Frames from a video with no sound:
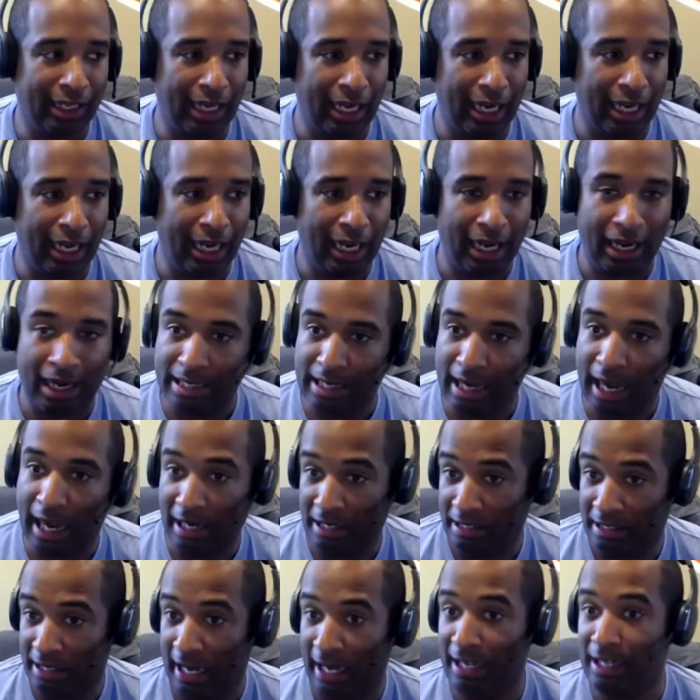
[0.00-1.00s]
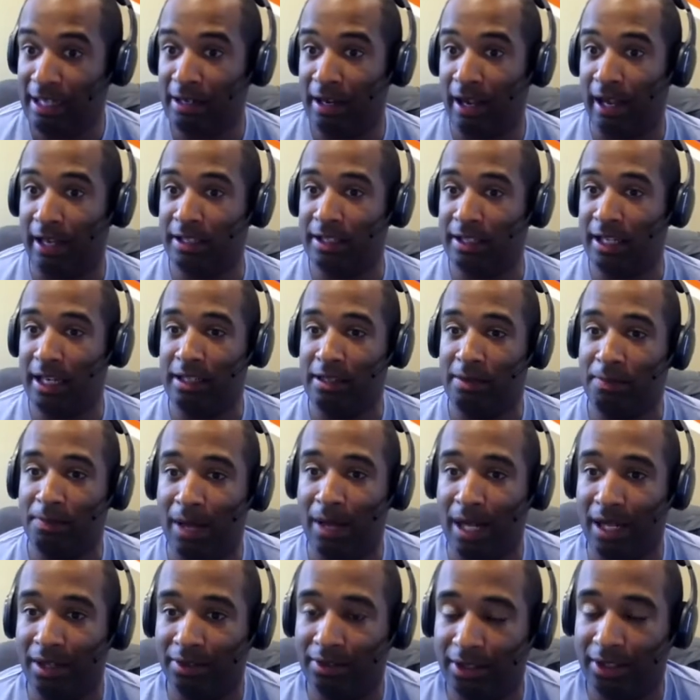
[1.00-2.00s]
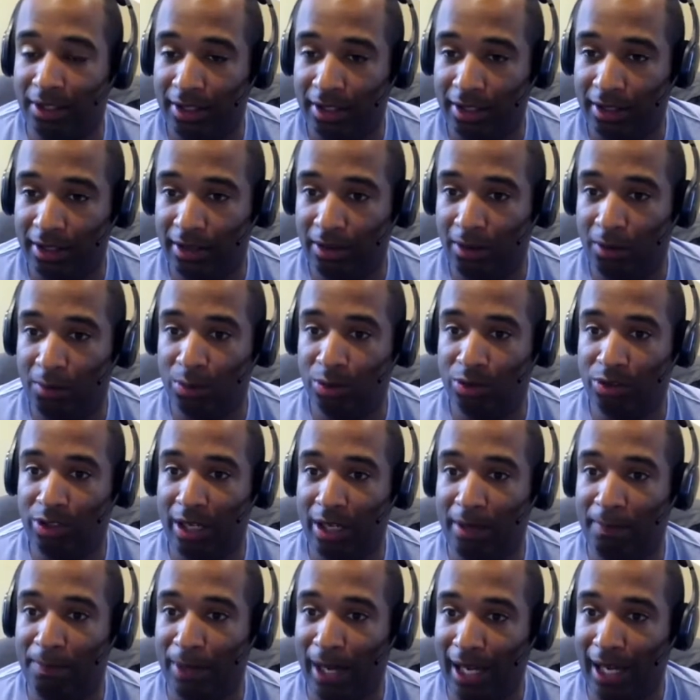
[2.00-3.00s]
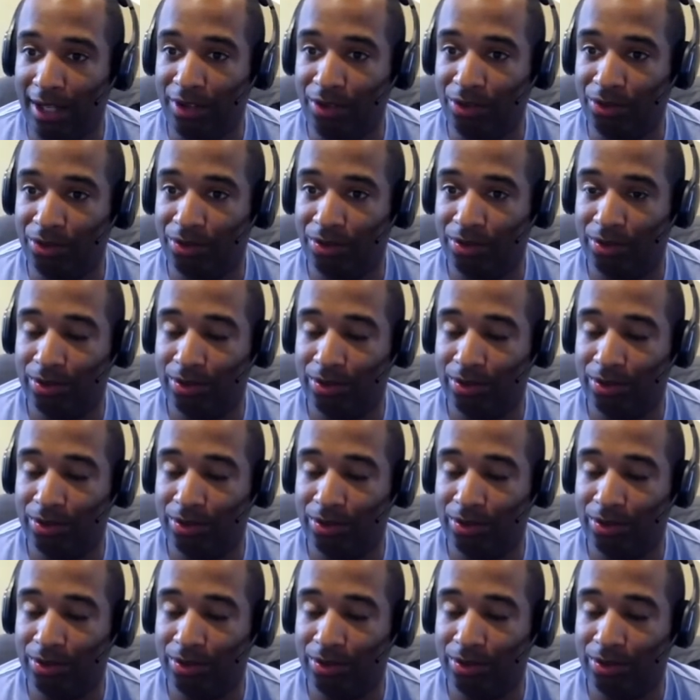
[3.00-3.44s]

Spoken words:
I gained about almost 10 pounds.